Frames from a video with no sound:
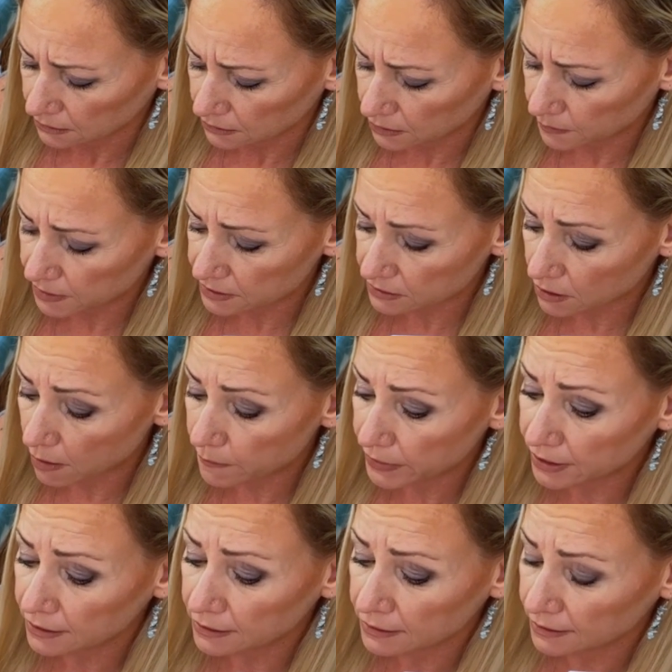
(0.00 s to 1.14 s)
could be
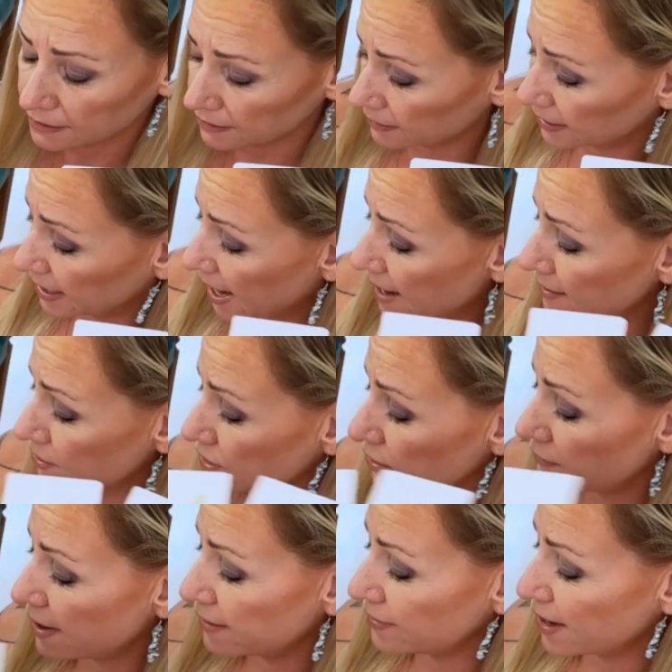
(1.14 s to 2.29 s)
stopping, the energy
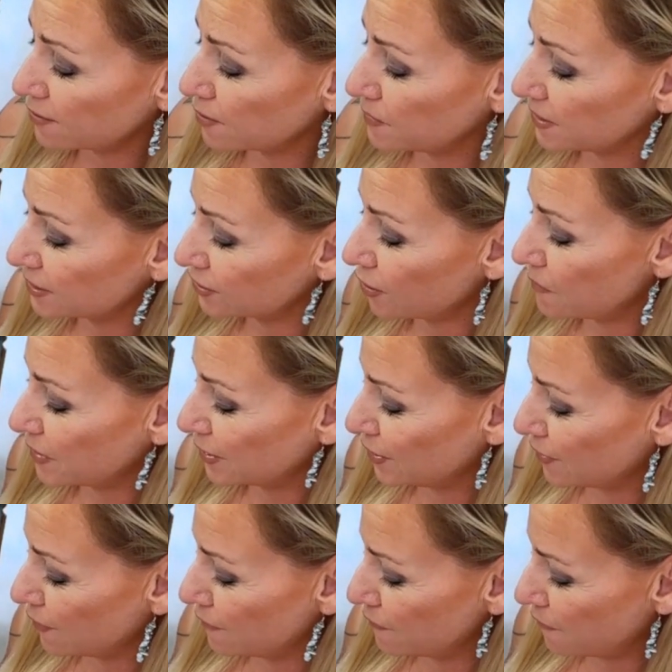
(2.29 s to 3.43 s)
around that could be stopping
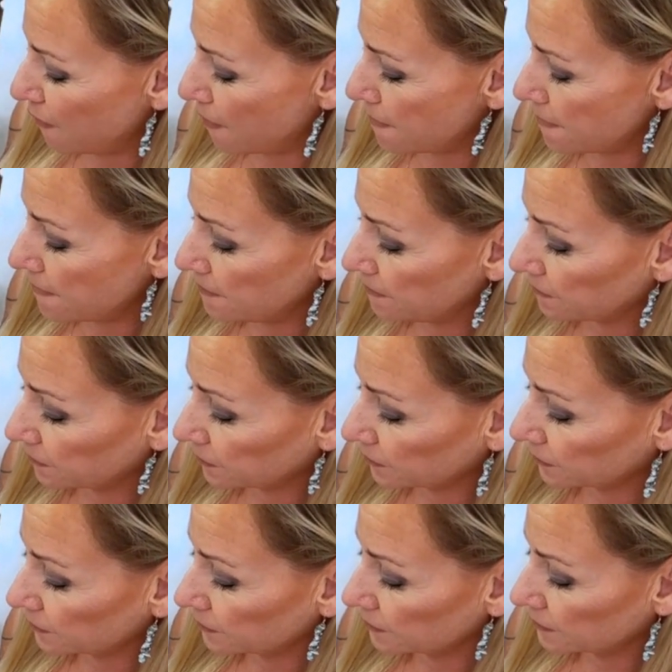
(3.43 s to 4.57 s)
you from
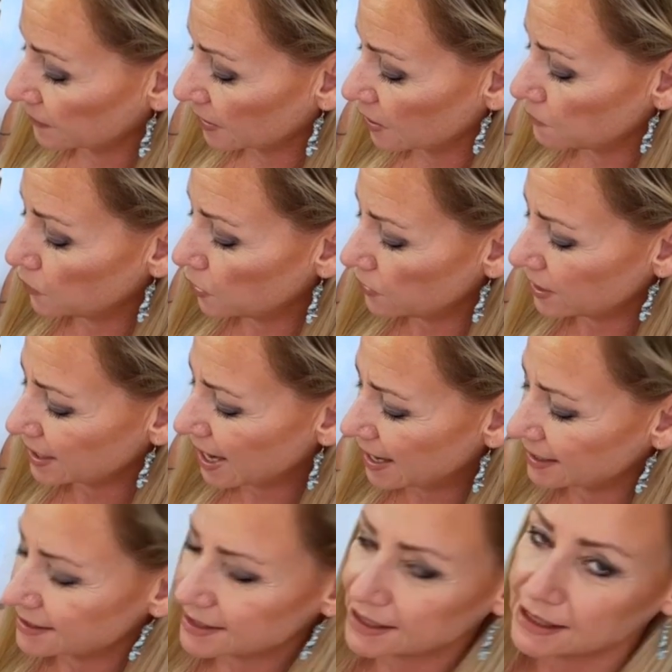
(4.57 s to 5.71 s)

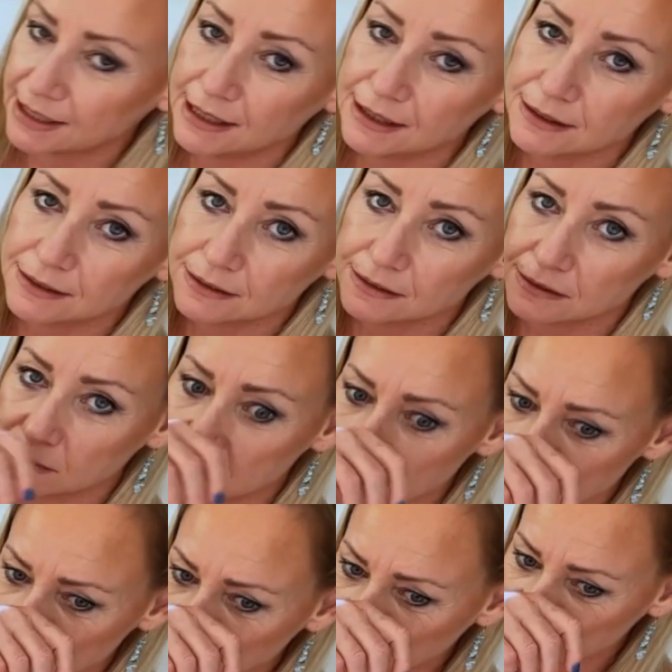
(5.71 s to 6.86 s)
communicating with
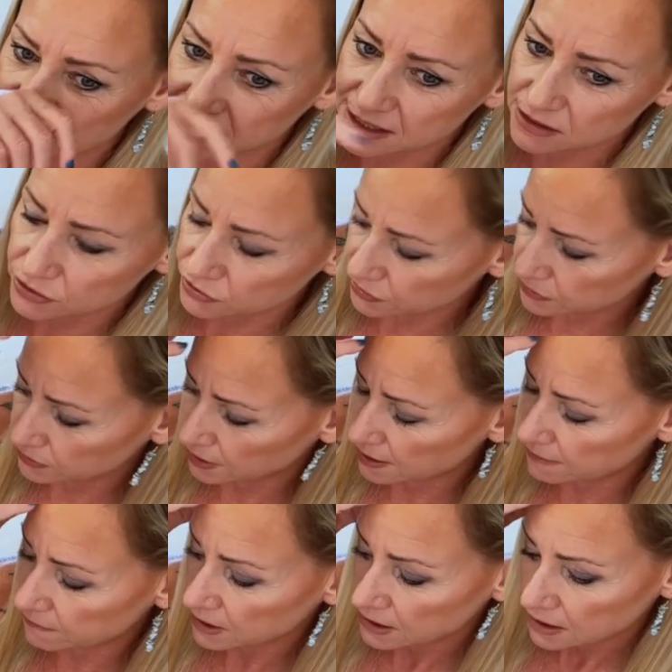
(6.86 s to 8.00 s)
someone that is a true
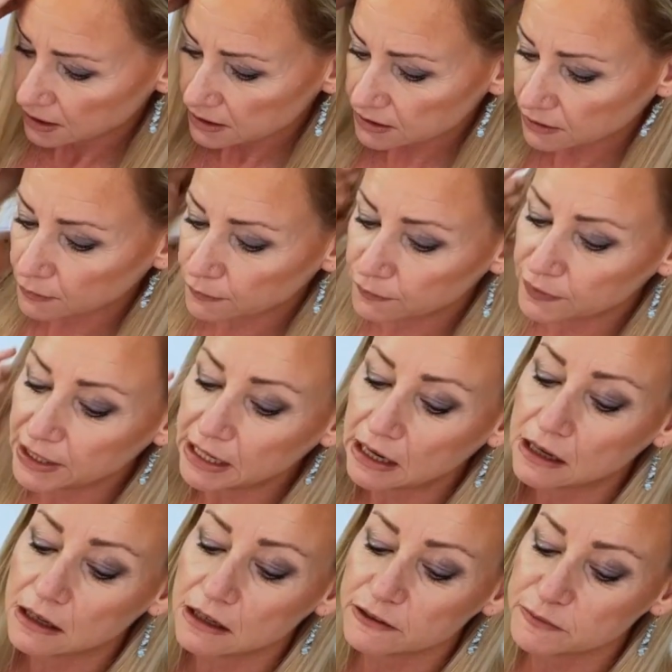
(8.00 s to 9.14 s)
love. So your
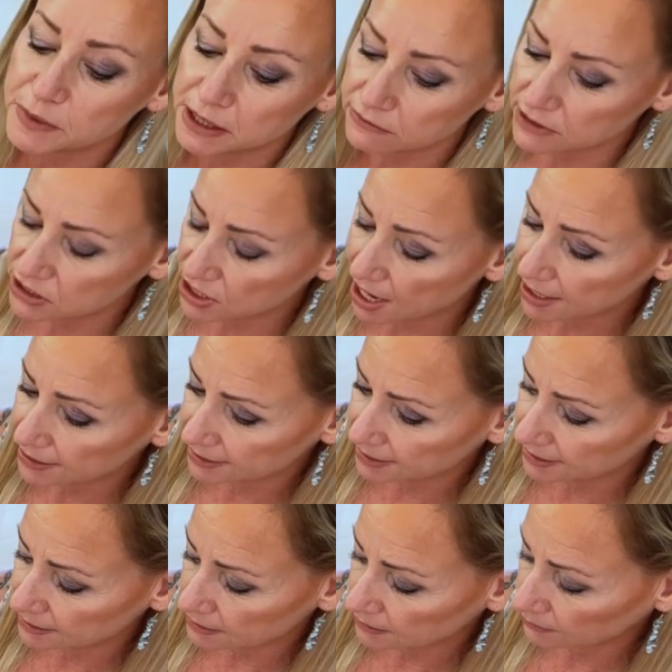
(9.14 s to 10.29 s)
fear of being rejected